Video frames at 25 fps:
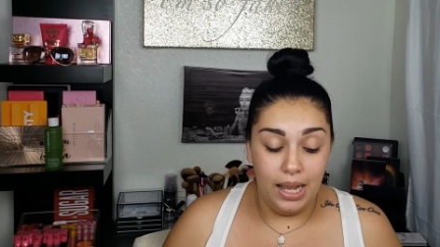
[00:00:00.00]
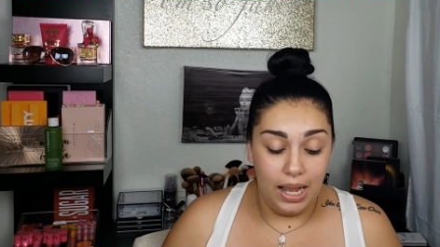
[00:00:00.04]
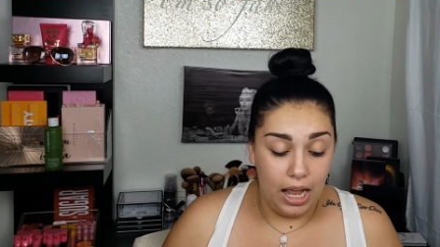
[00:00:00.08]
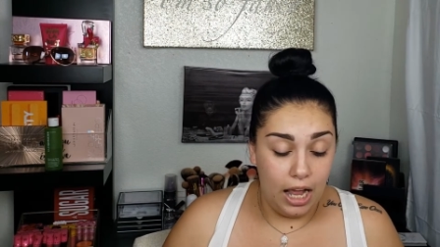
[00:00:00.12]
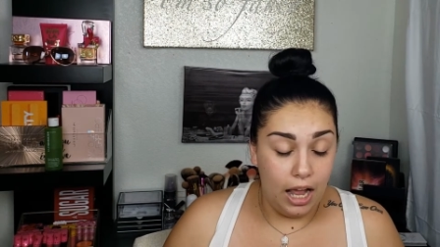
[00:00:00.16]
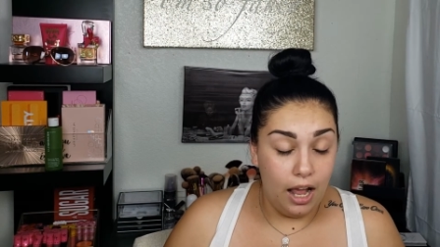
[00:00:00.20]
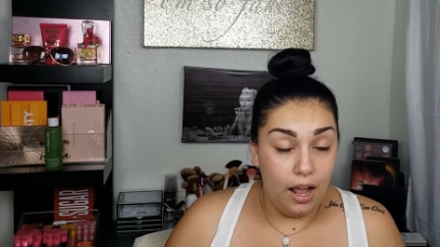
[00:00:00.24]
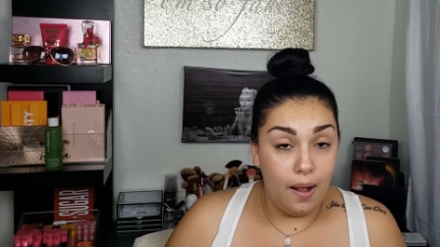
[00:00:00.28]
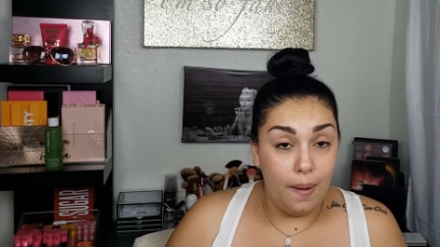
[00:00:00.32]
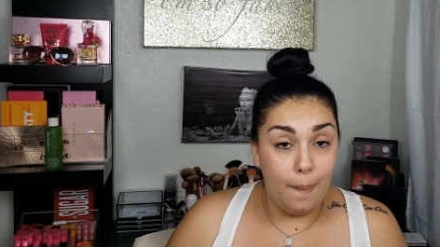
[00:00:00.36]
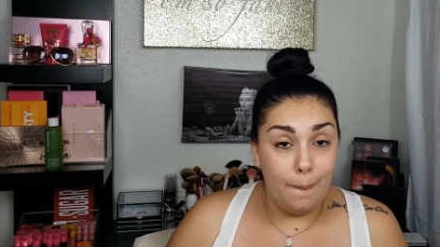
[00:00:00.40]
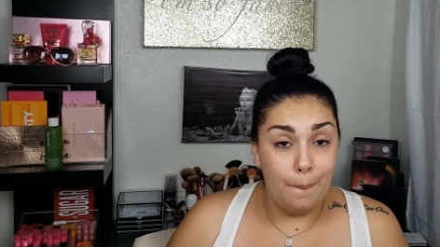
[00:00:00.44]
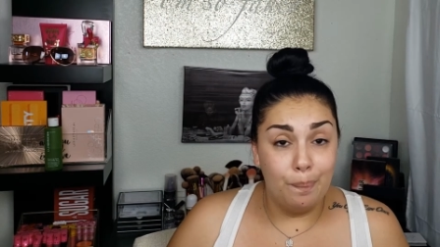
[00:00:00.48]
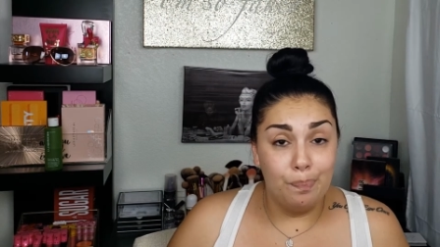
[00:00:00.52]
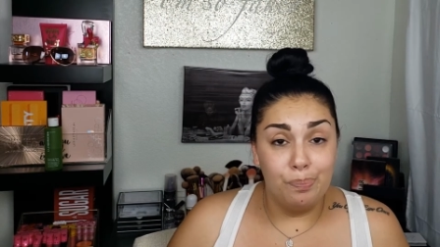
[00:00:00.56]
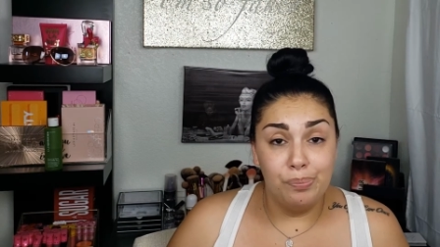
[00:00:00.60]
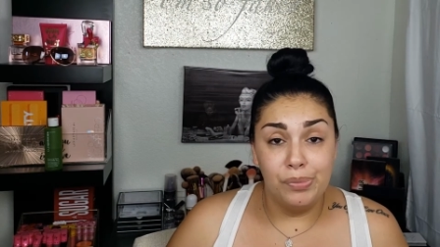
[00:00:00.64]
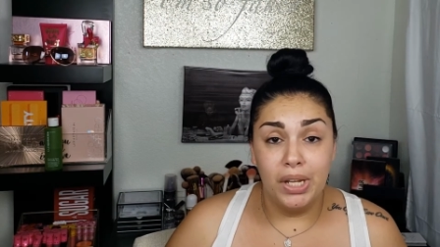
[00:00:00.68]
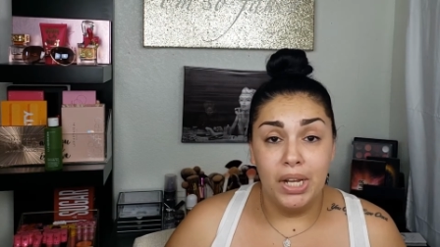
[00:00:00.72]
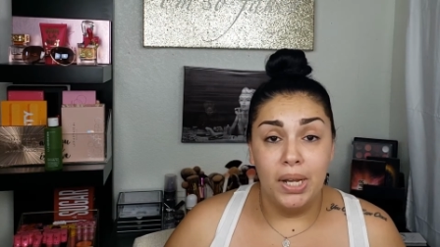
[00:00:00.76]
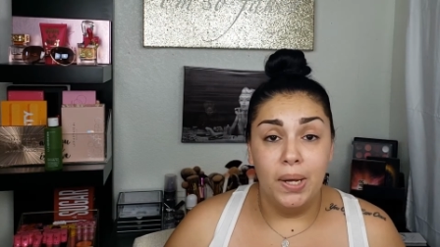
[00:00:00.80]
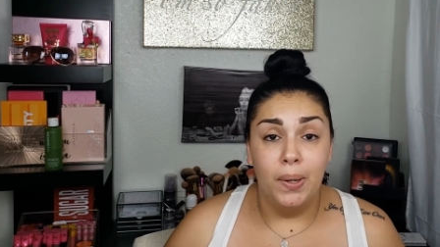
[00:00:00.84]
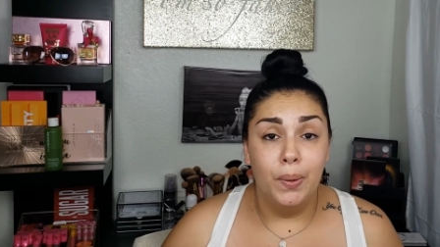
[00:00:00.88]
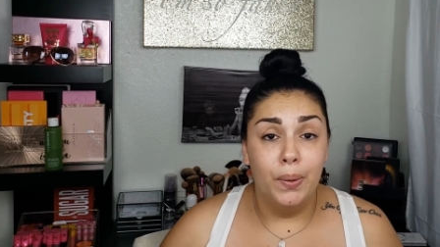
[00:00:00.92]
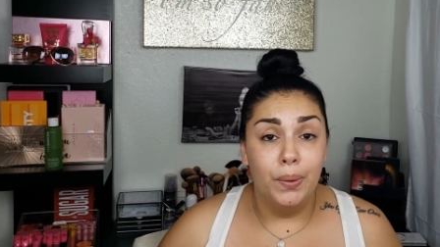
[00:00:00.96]

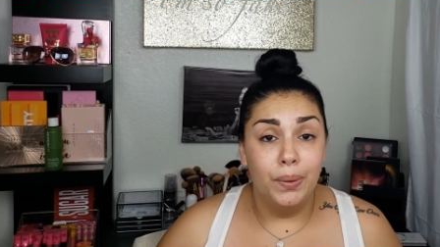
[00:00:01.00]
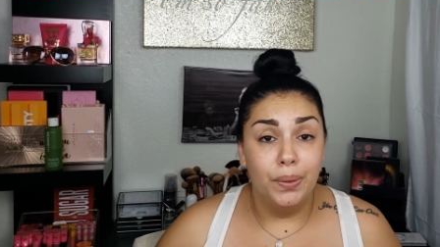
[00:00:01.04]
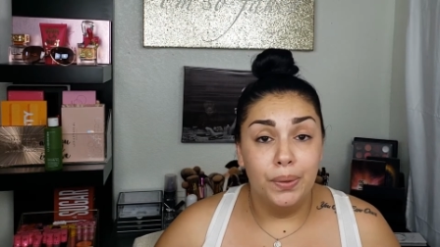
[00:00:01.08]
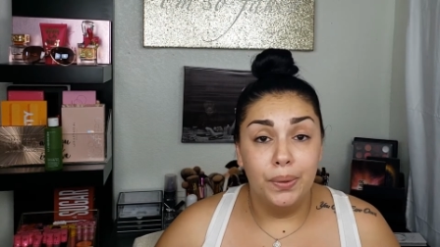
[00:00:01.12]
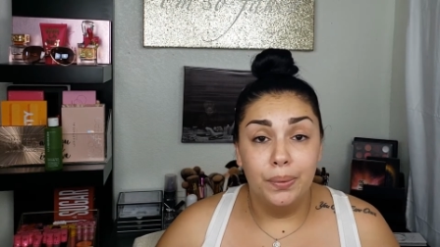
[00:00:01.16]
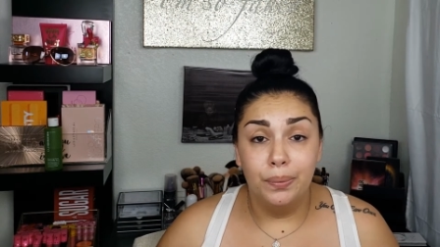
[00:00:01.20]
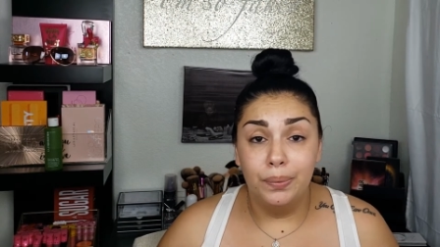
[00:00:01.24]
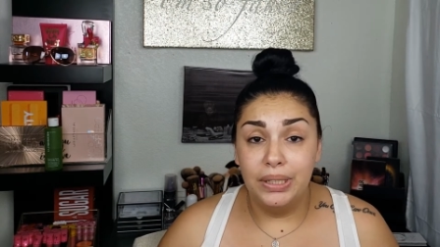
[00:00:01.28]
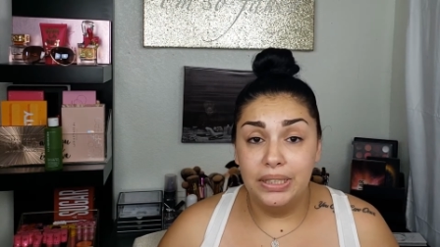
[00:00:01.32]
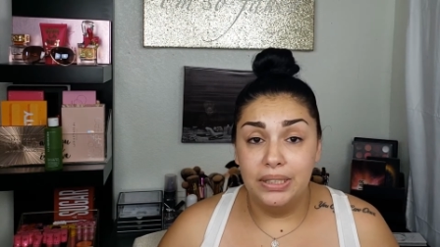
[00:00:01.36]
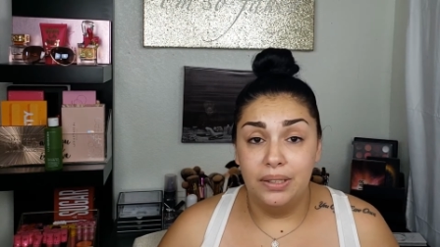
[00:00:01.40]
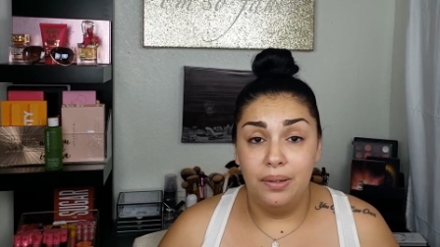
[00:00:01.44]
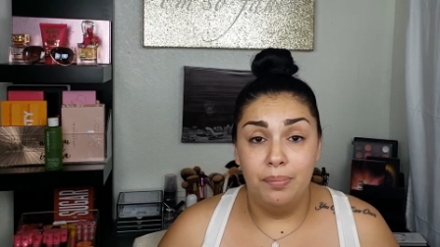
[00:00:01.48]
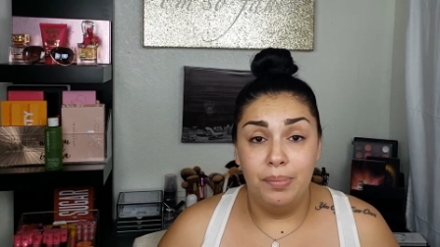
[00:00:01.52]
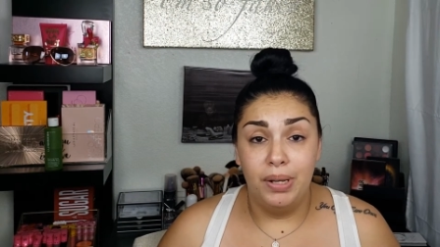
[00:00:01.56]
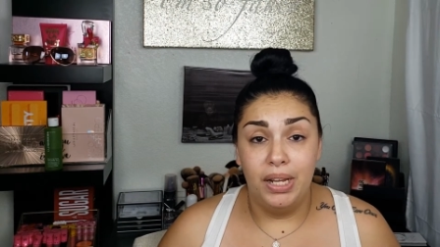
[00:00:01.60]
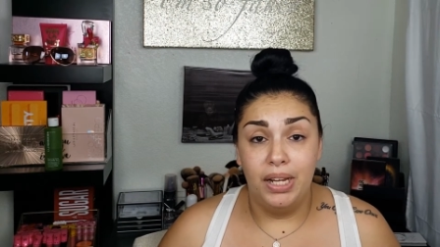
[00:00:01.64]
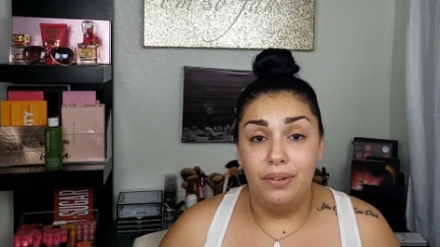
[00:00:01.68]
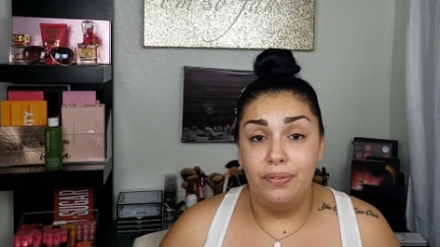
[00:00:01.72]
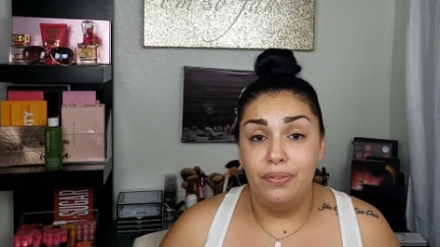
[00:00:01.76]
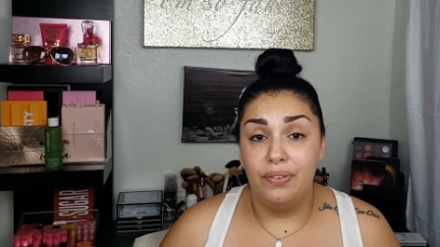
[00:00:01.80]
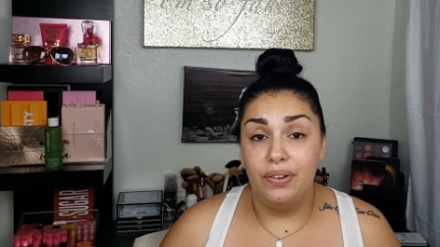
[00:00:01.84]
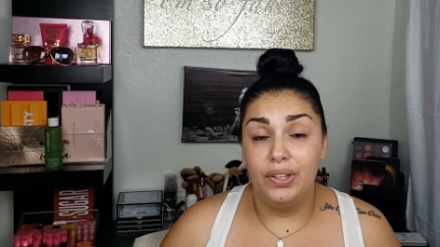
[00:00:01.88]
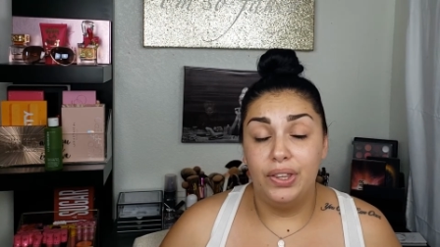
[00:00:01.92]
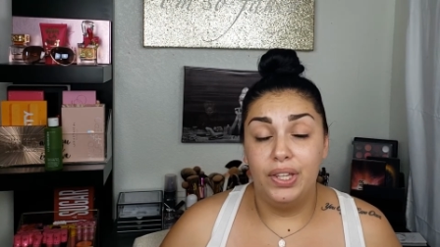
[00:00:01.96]
The reason being for